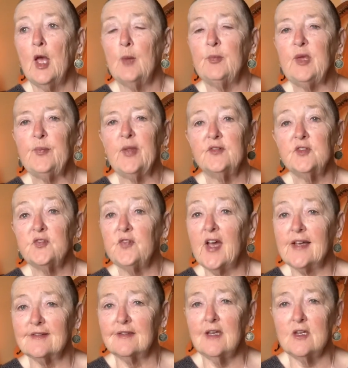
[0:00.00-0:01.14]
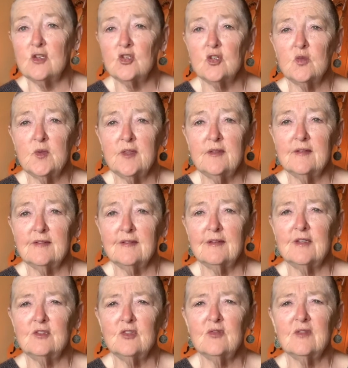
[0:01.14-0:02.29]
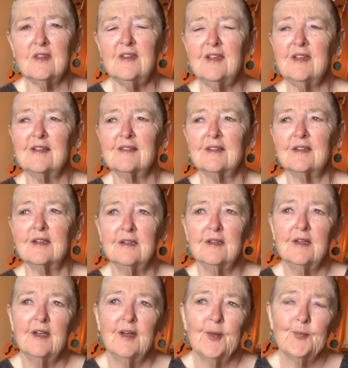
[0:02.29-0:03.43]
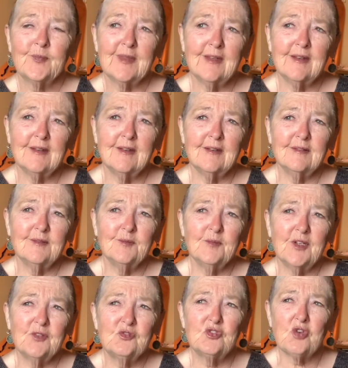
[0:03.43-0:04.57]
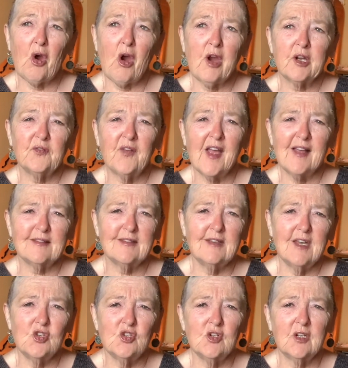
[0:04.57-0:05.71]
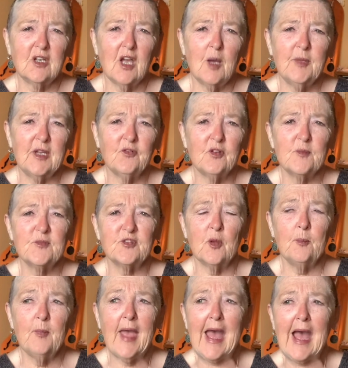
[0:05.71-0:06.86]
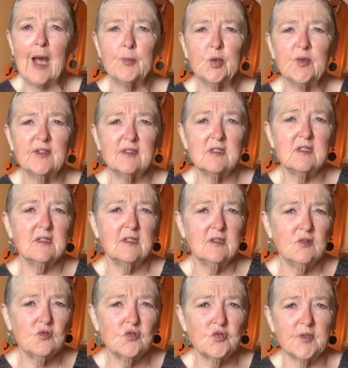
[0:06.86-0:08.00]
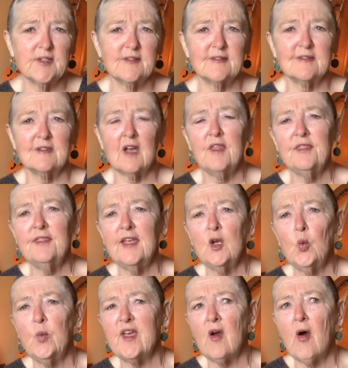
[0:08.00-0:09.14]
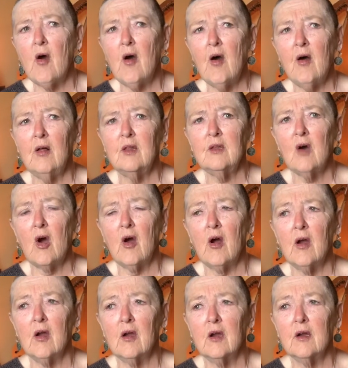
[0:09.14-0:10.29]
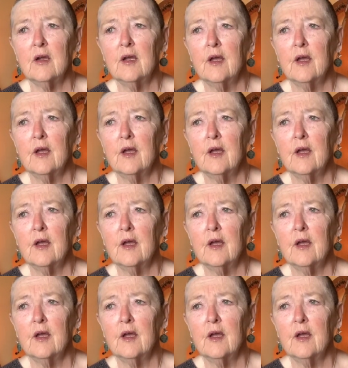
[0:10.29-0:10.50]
People have a fascination with this, and I don't think it's a dark fascination coming from some aberrant interest. I think we all are